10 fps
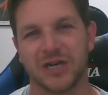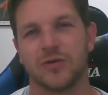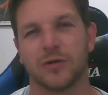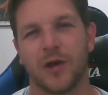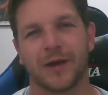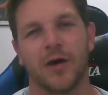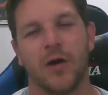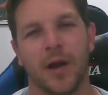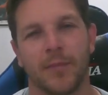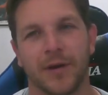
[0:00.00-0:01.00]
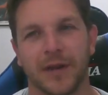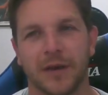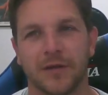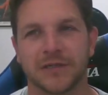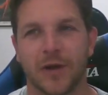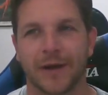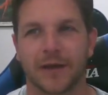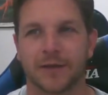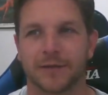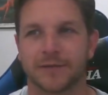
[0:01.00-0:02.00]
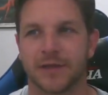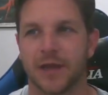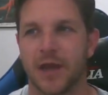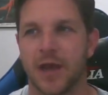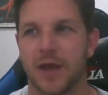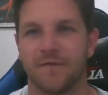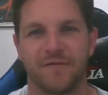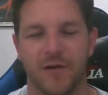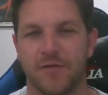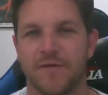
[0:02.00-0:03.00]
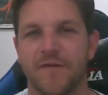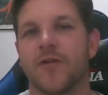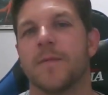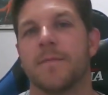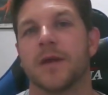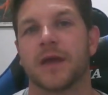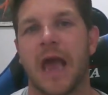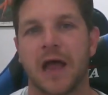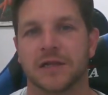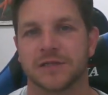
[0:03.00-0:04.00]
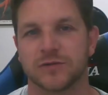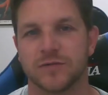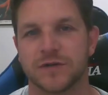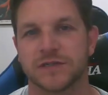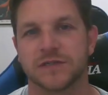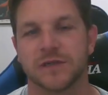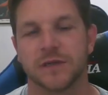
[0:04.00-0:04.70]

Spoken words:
look like a hybrid. It looks like a very big Allosaurus.